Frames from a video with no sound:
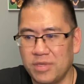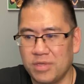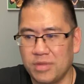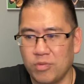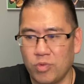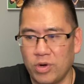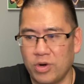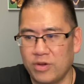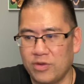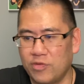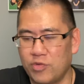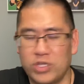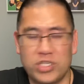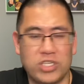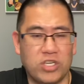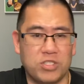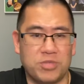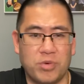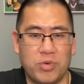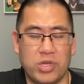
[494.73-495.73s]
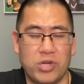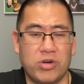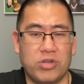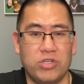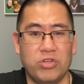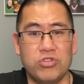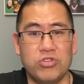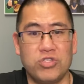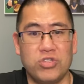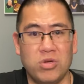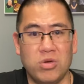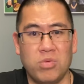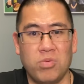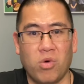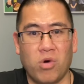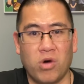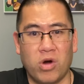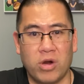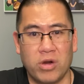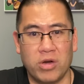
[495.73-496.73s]
where you've reached out to me, whether on YouTube
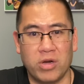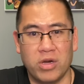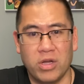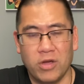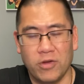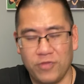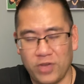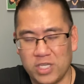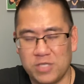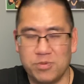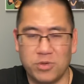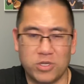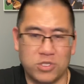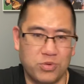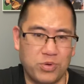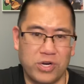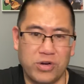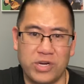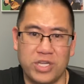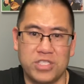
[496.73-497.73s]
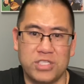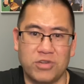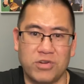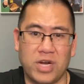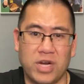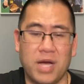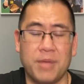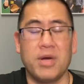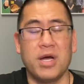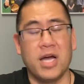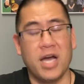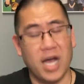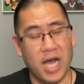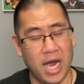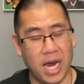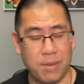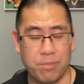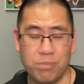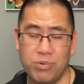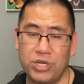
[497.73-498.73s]
or on Facebook, Twitter, Instagram.
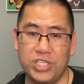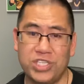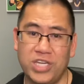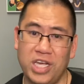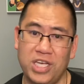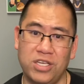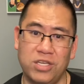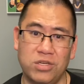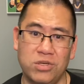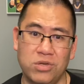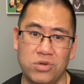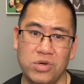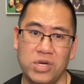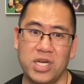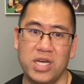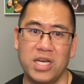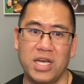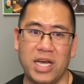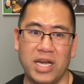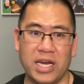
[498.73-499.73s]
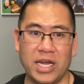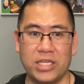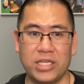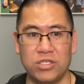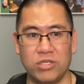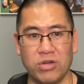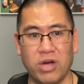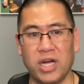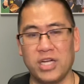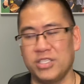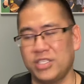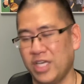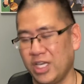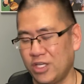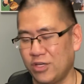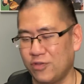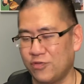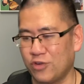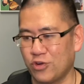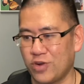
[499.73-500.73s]
I appreciate you, and I do not take
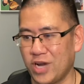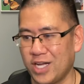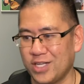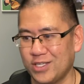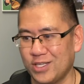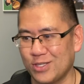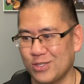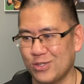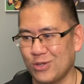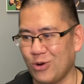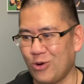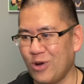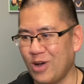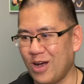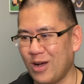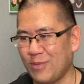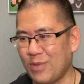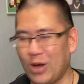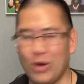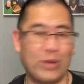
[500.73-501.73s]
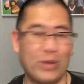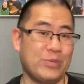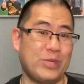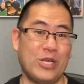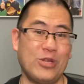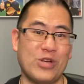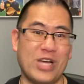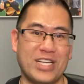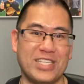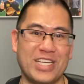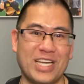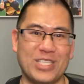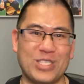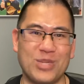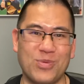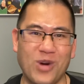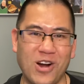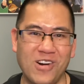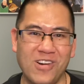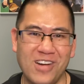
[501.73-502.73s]
you for granted. So I'll update you guys again
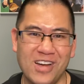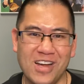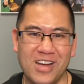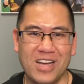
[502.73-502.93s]
tomorrow.